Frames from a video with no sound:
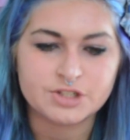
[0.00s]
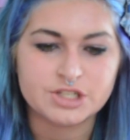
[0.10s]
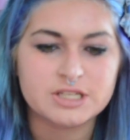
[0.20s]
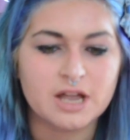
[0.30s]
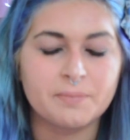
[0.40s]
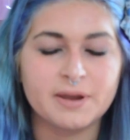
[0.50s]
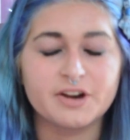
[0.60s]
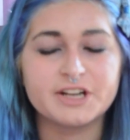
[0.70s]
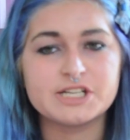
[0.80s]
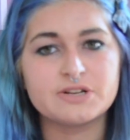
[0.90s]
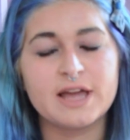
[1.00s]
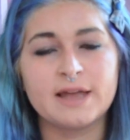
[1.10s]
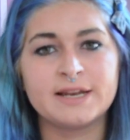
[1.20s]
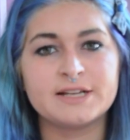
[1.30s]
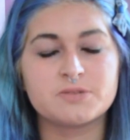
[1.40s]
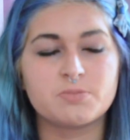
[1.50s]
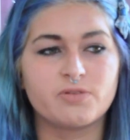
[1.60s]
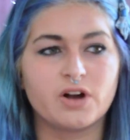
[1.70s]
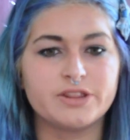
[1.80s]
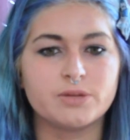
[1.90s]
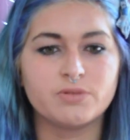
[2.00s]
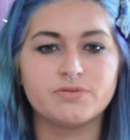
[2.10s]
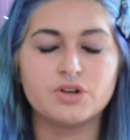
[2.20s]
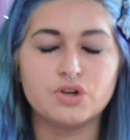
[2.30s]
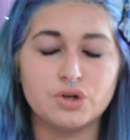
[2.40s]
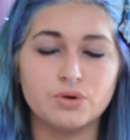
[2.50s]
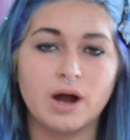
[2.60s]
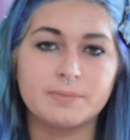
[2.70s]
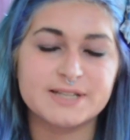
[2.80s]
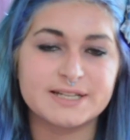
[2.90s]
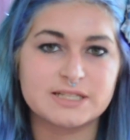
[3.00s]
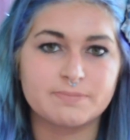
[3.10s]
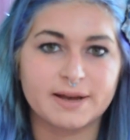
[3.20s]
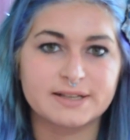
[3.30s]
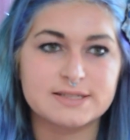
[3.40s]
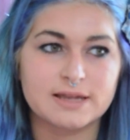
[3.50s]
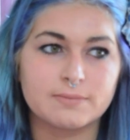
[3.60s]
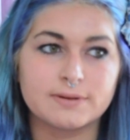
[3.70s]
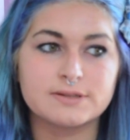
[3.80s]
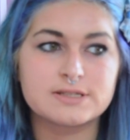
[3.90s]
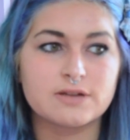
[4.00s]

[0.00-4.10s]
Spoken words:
certain period you then need to provide them with the new updated bank statements.